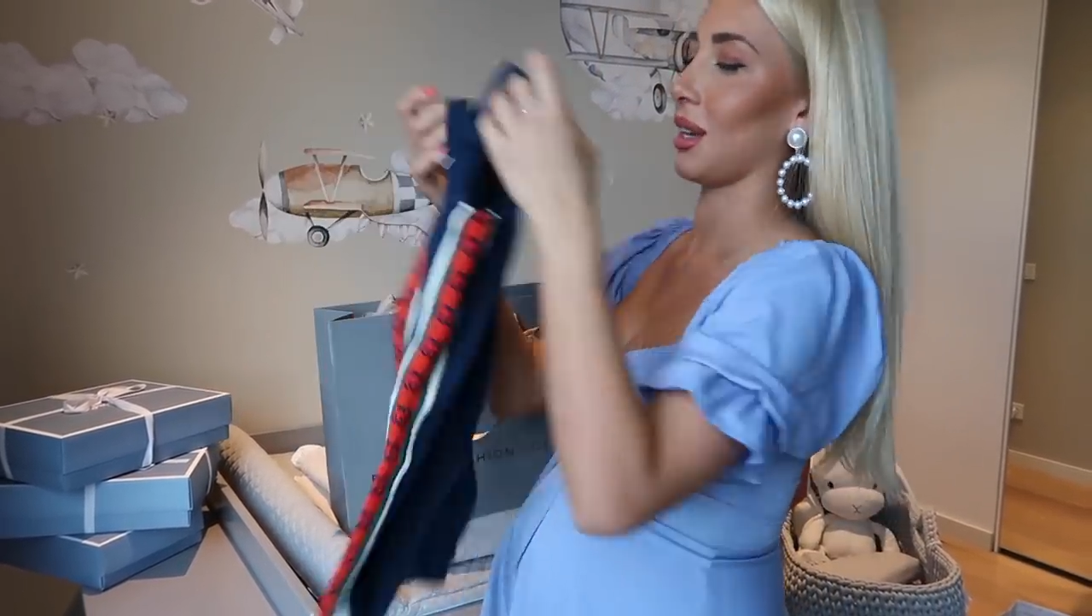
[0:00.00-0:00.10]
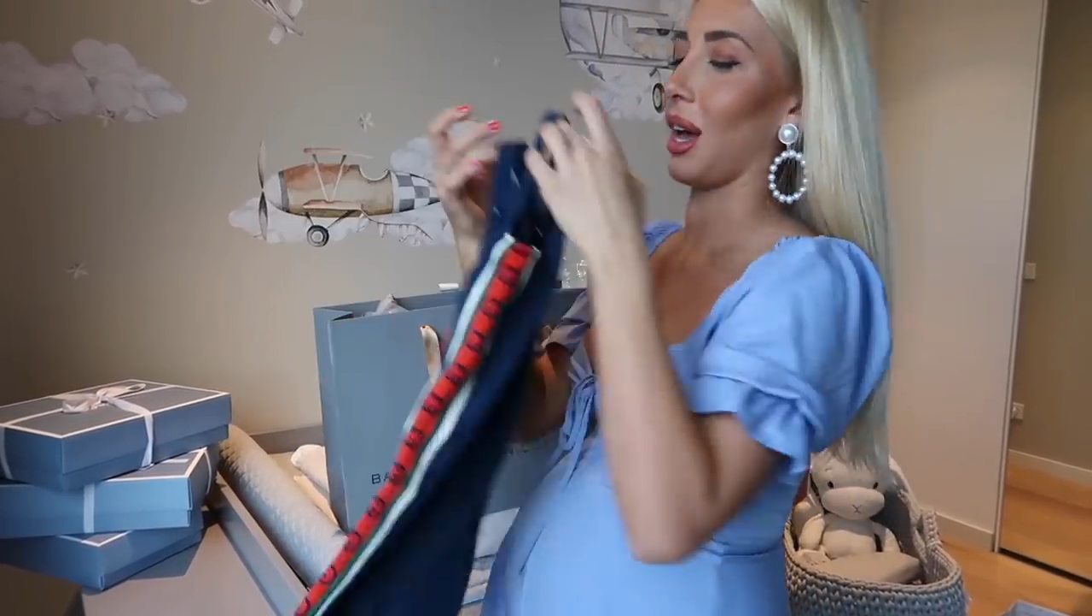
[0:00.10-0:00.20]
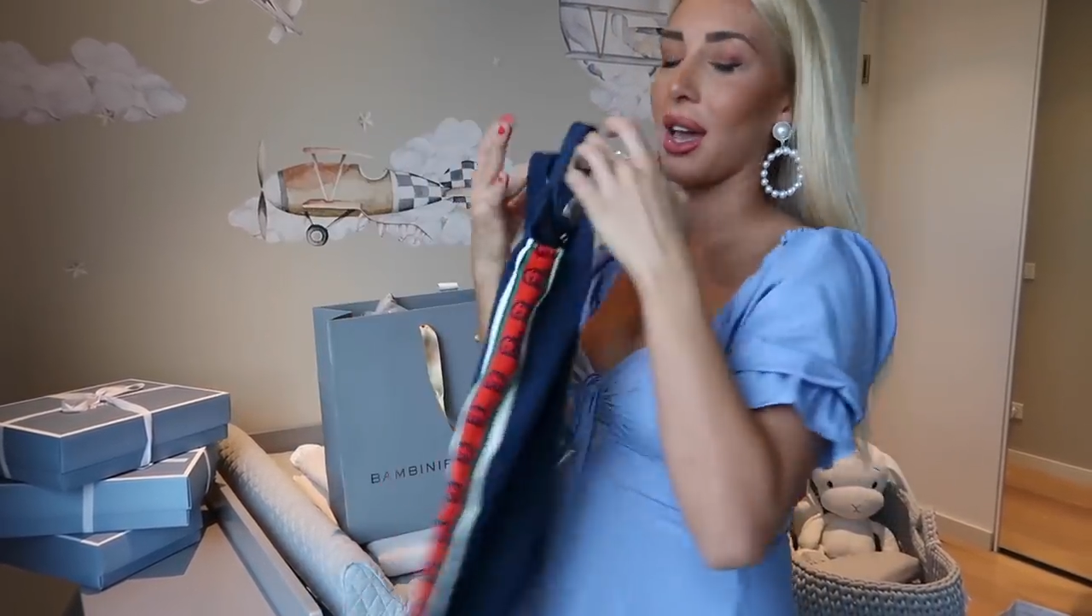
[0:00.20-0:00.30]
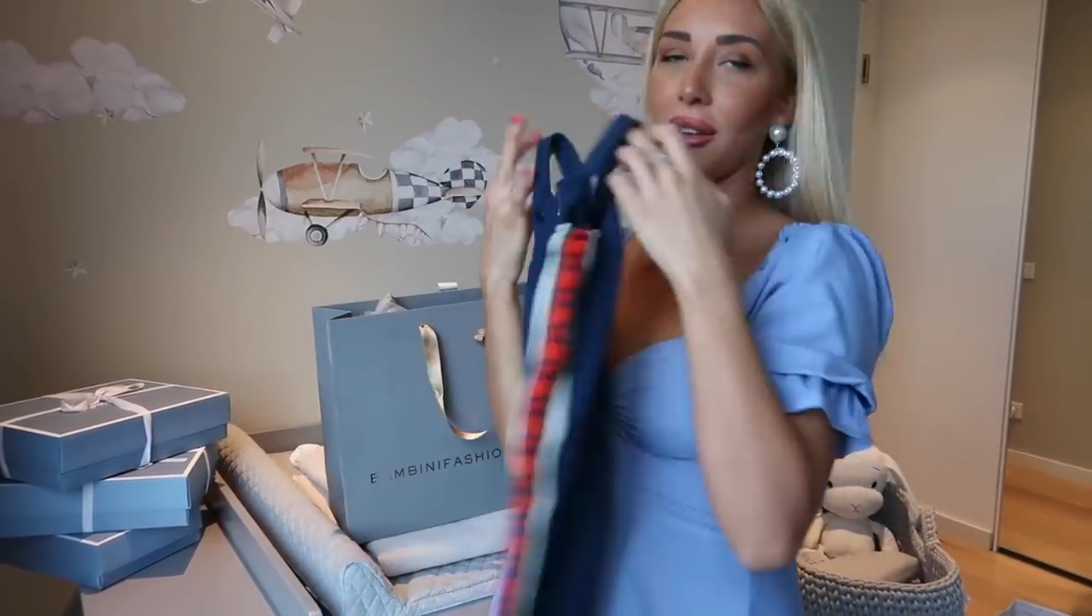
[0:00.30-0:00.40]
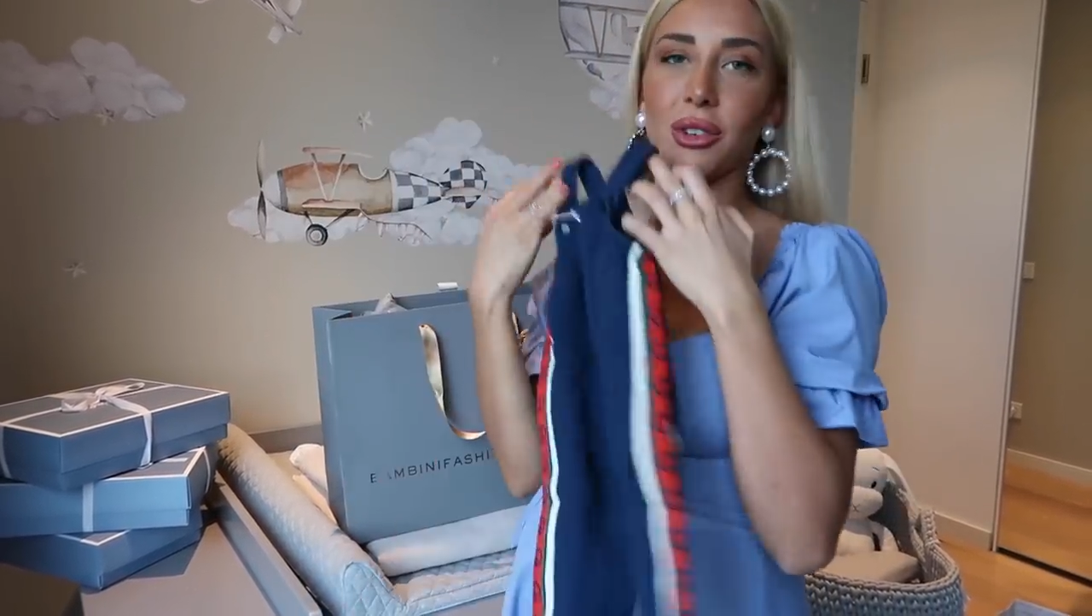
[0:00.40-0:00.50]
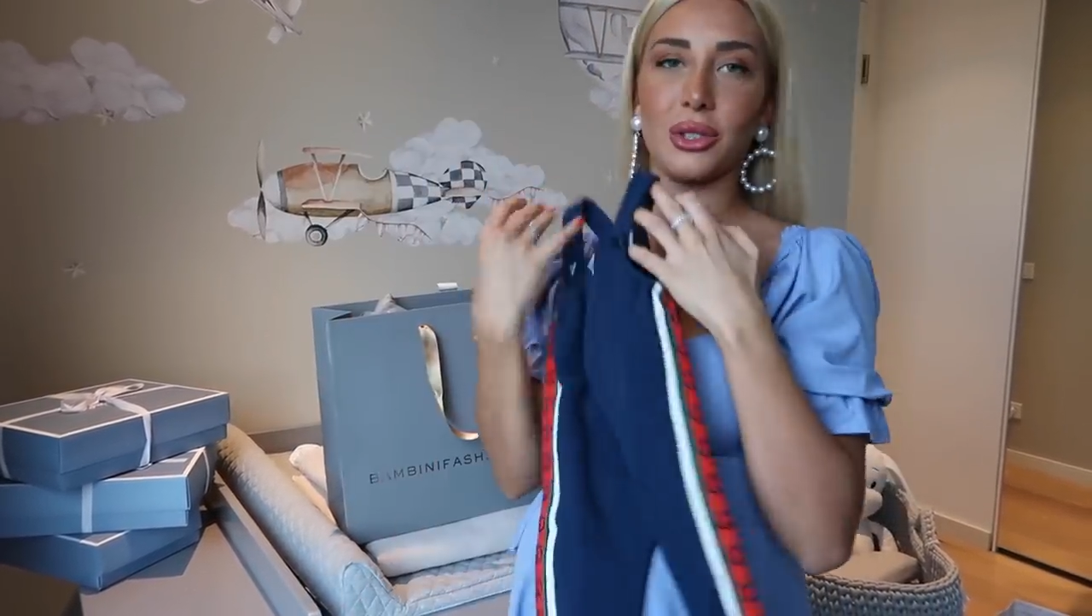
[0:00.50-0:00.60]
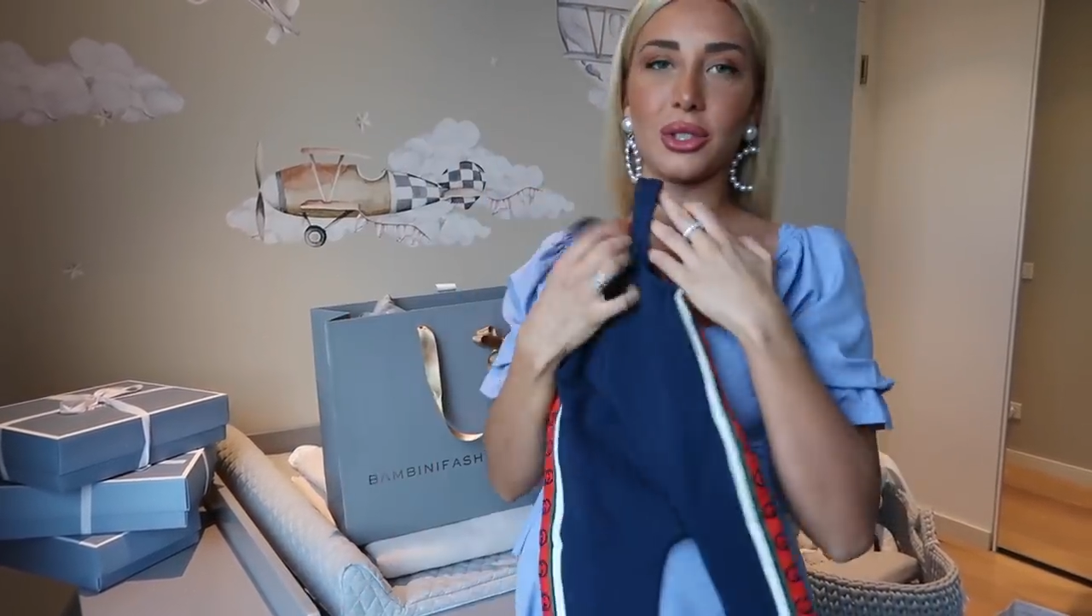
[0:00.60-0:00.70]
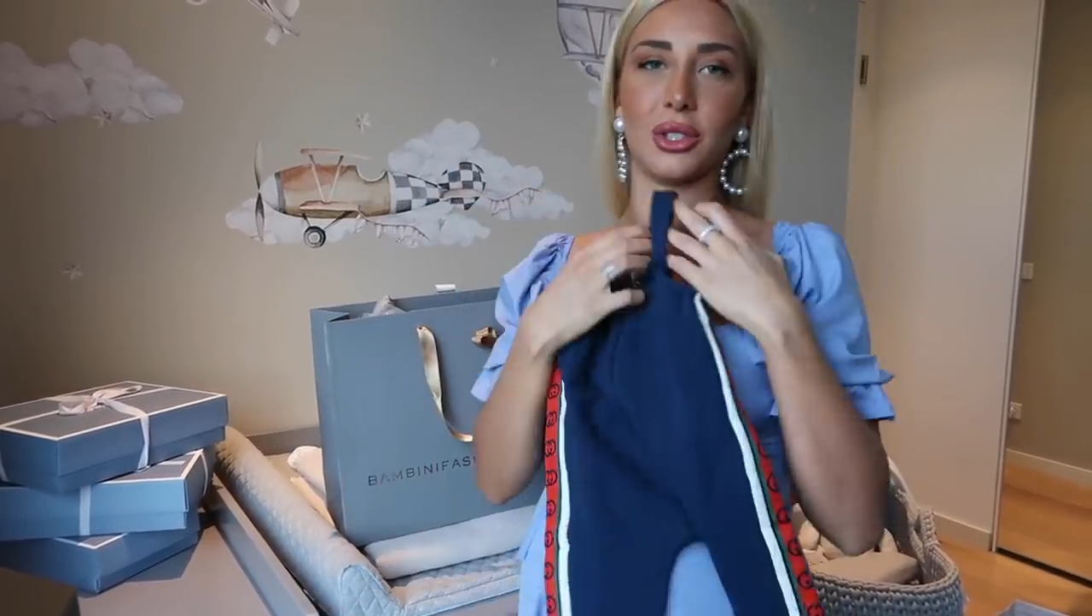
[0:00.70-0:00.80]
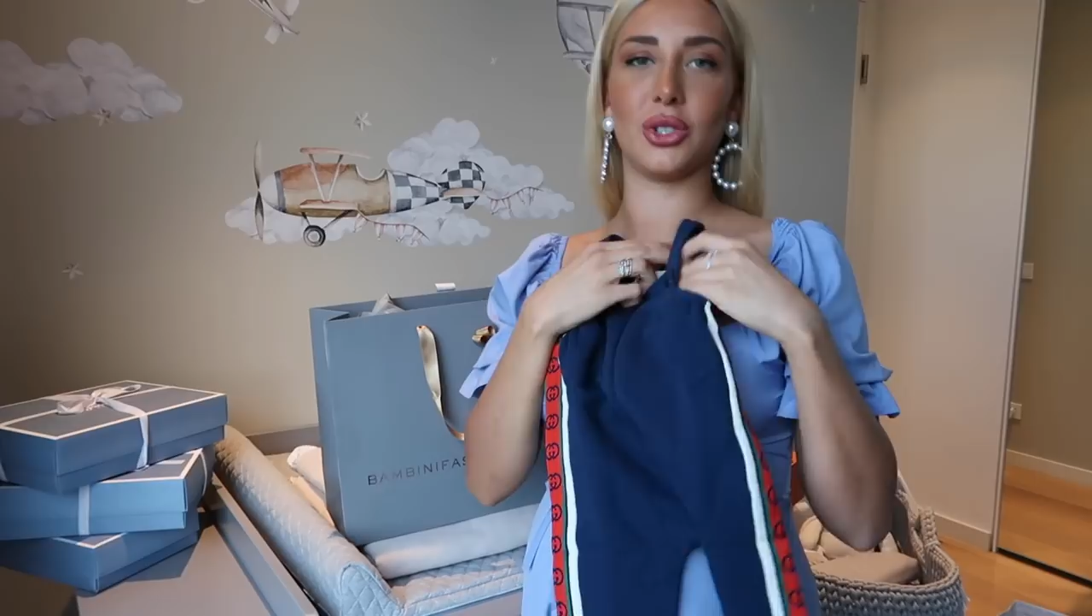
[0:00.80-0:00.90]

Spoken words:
I have also a